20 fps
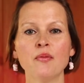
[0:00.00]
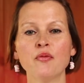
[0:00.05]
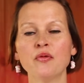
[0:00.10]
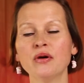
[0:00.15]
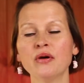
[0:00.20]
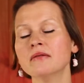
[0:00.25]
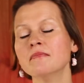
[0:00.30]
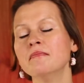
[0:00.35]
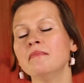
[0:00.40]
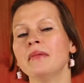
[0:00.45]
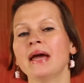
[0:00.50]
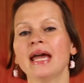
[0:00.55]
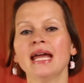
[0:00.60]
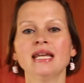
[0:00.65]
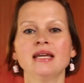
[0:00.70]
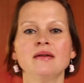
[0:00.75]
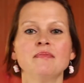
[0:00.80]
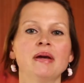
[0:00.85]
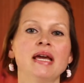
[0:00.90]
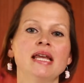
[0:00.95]
with
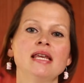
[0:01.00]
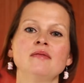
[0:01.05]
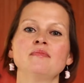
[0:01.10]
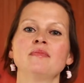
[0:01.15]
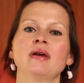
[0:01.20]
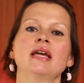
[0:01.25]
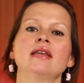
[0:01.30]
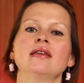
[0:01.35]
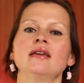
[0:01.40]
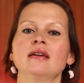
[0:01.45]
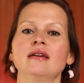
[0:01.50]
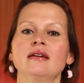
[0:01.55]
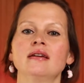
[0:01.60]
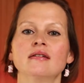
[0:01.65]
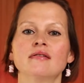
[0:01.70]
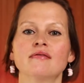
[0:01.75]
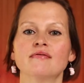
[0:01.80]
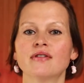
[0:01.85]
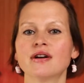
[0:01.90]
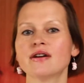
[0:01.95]
many
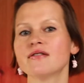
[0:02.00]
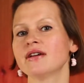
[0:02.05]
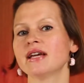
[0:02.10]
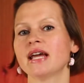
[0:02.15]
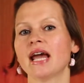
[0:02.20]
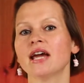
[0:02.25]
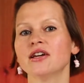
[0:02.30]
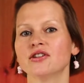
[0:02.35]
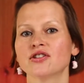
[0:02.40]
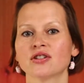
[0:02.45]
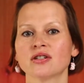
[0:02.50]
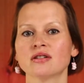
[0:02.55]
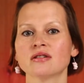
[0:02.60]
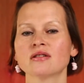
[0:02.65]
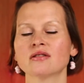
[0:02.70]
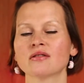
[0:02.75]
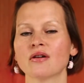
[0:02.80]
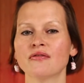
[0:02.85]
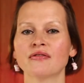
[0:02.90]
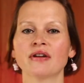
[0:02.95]

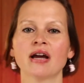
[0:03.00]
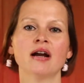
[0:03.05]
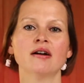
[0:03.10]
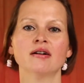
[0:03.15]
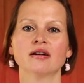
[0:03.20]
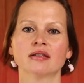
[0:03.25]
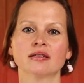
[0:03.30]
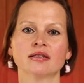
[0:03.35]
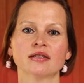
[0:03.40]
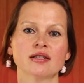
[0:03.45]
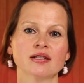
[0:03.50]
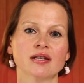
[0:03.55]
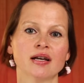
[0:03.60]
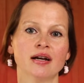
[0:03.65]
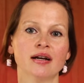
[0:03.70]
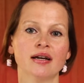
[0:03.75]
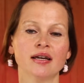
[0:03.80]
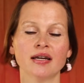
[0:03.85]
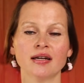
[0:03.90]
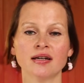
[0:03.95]
variations of characters.
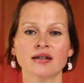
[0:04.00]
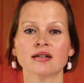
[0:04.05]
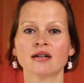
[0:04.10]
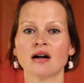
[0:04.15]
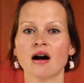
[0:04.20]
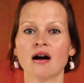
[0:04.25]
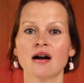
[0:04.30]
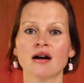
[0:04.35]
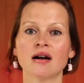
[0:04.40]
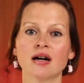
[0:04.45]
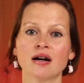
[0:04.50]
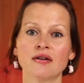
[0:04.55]
Here are a